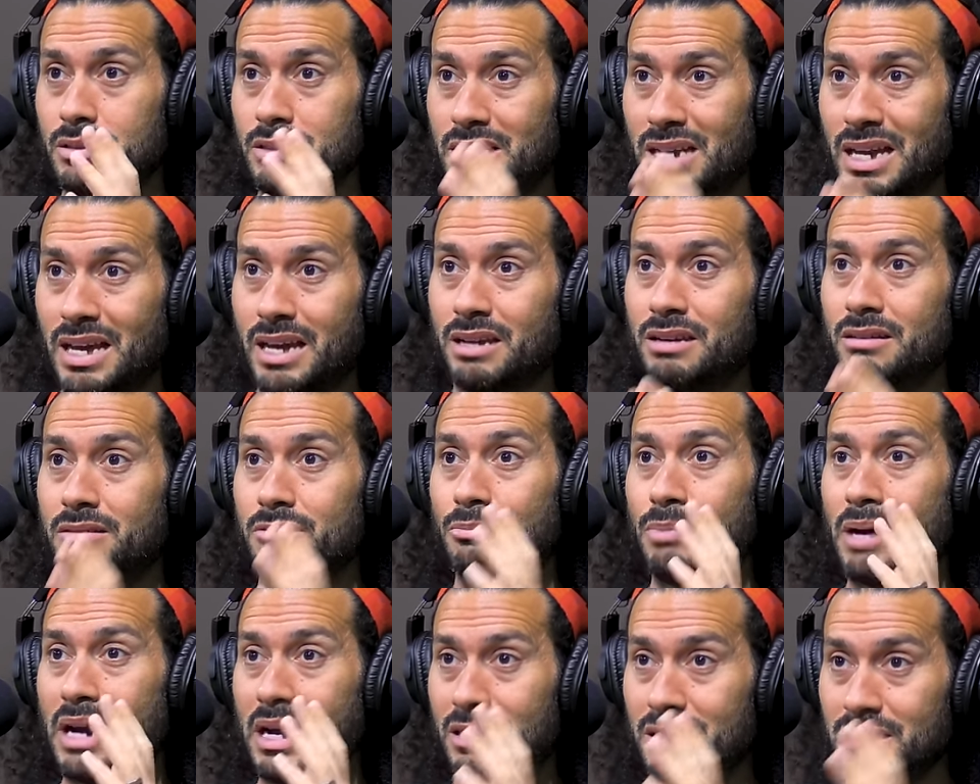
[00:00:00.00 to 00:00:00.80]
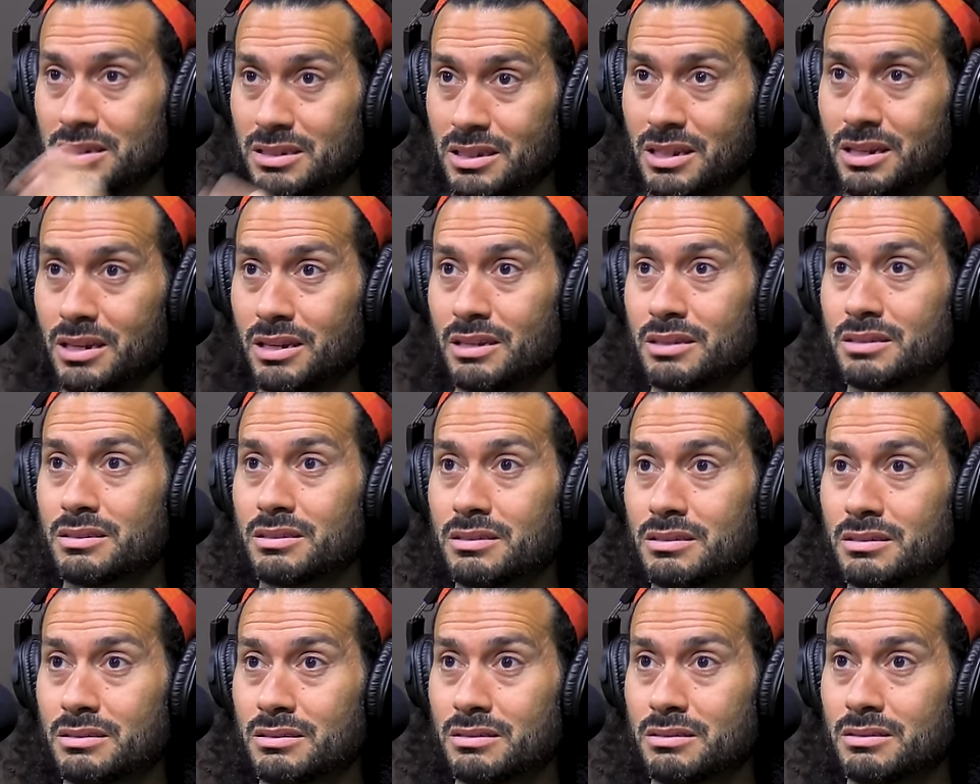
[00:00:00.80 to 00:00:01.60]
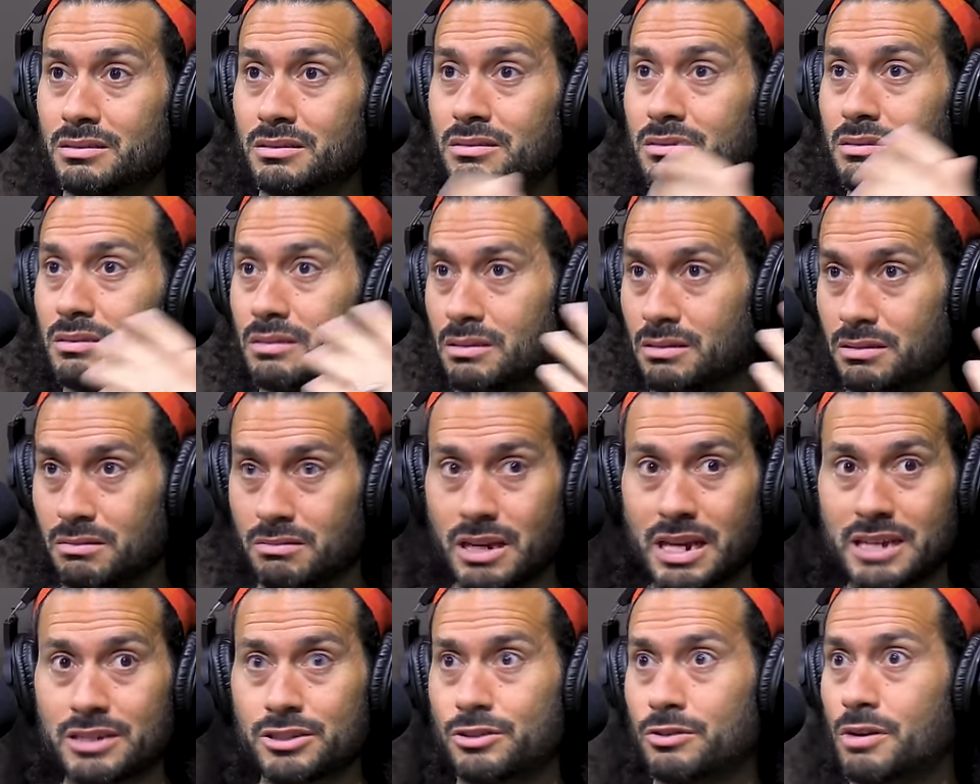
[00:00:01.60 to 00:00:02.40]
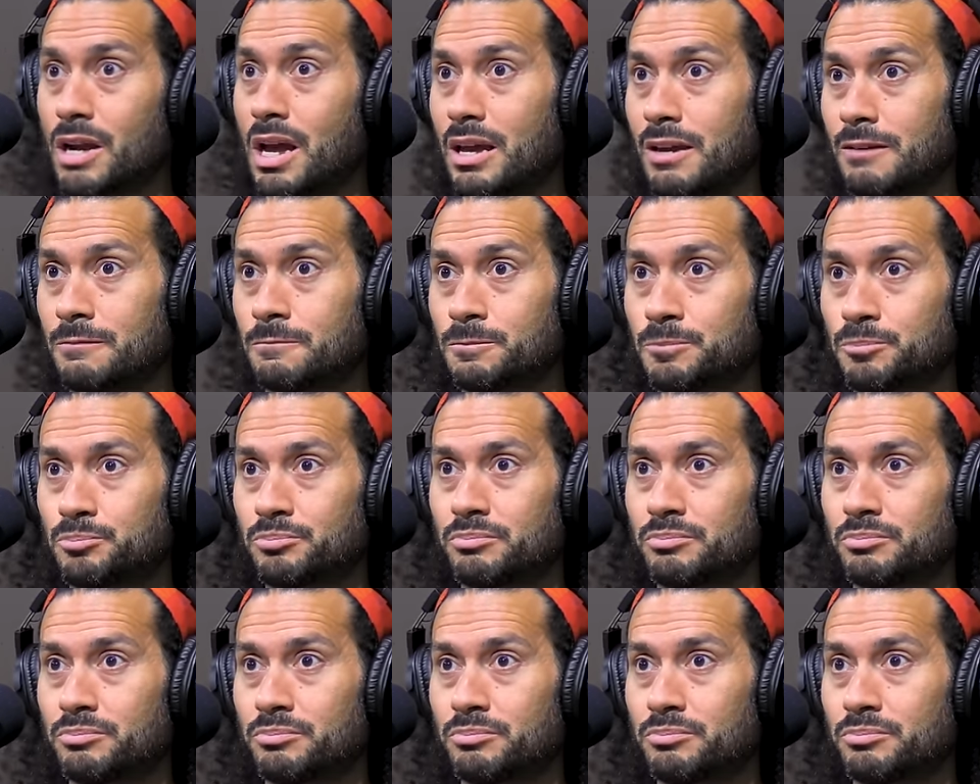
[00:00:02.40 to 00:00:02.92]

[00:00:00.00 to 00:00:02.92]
dead Palestinians yesterday.